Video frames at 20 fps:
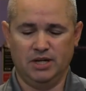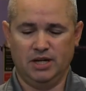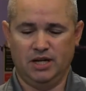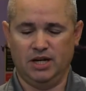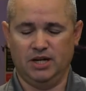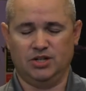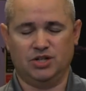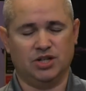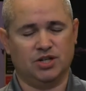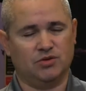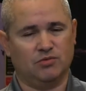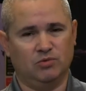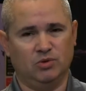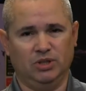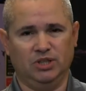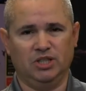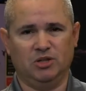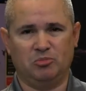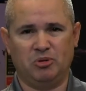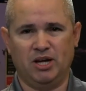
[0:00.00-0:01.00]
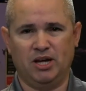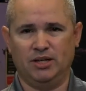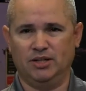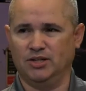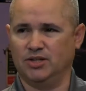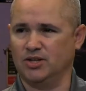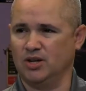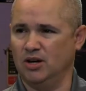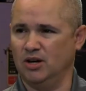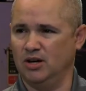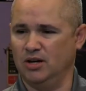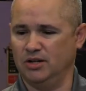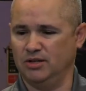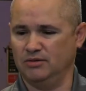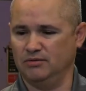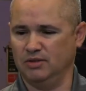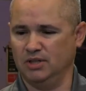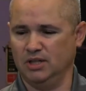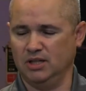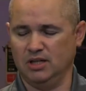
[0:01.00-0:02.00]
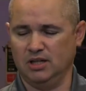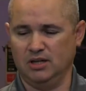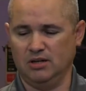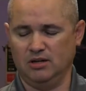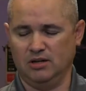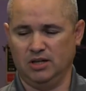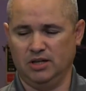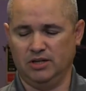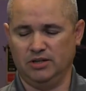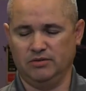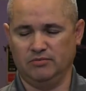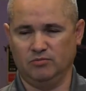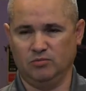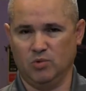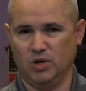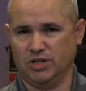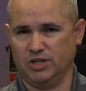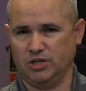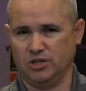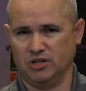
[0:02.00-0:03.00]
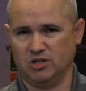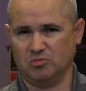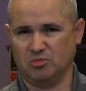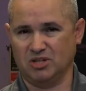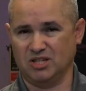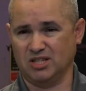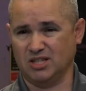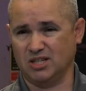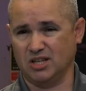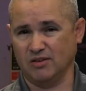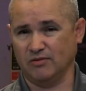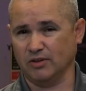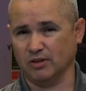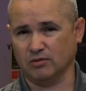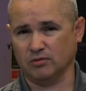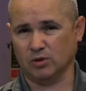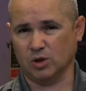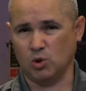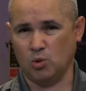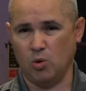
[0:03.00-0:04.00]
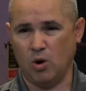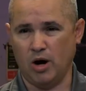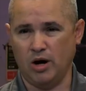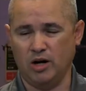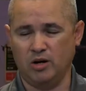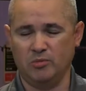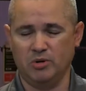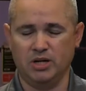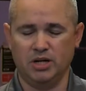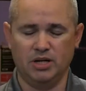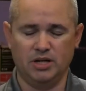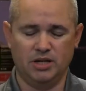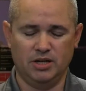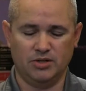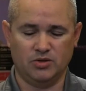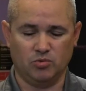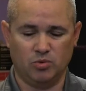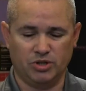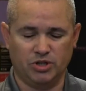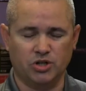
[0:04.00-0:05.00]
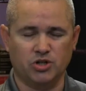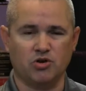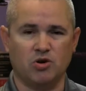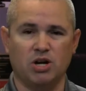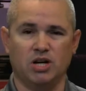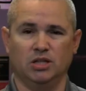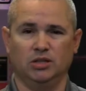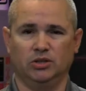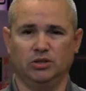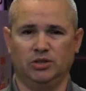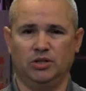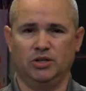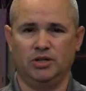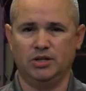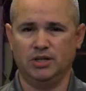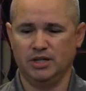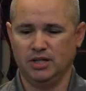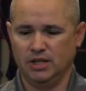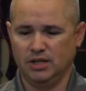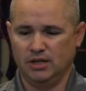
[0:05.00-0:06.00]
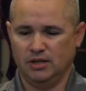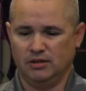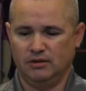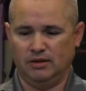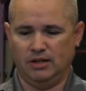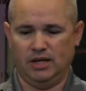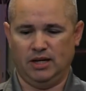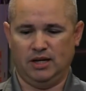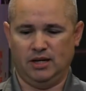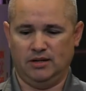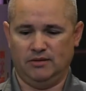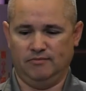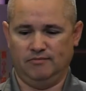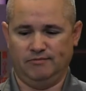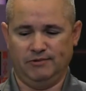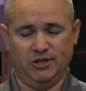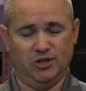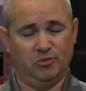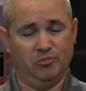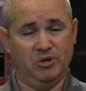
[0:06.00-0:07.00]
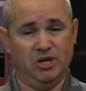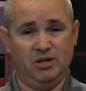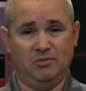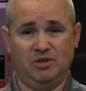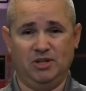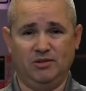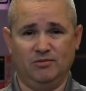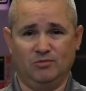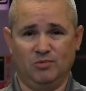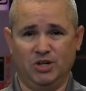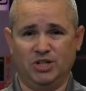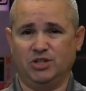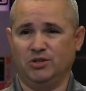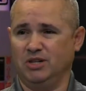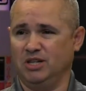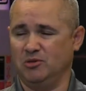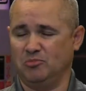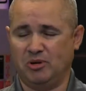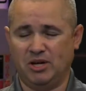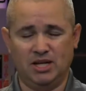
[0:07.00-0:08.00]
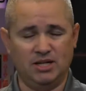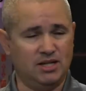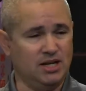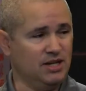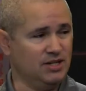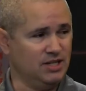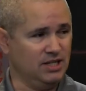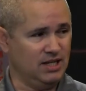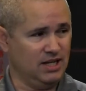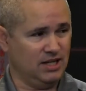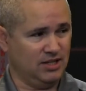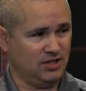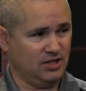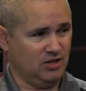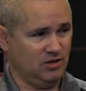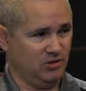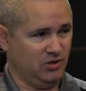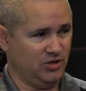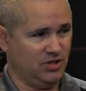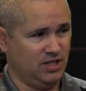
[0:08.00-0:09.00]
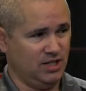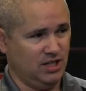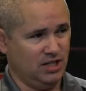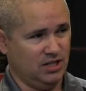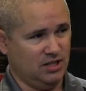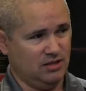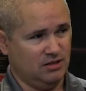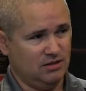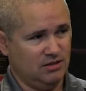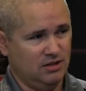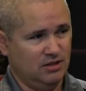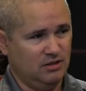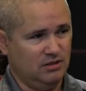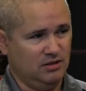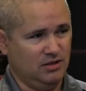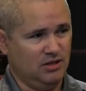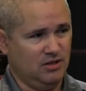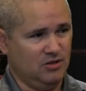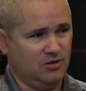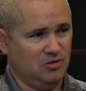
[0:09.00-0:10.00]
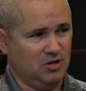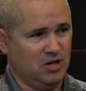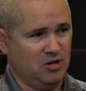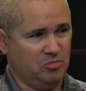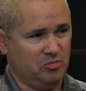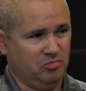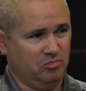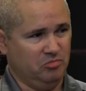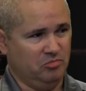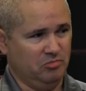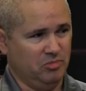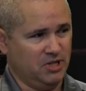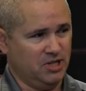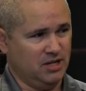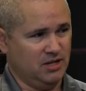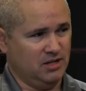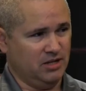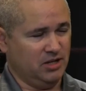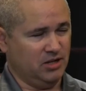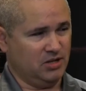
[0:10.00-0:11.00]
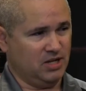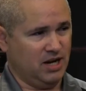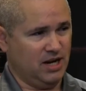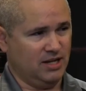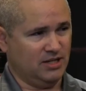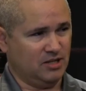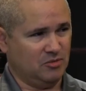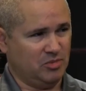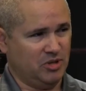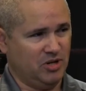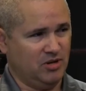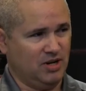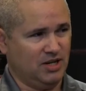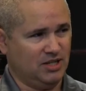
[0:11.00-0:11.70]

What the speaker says: It just really depends on what your specific requirement is, what you're trying to learn, and maybe what you need to pen test against. You're seeing guys up here.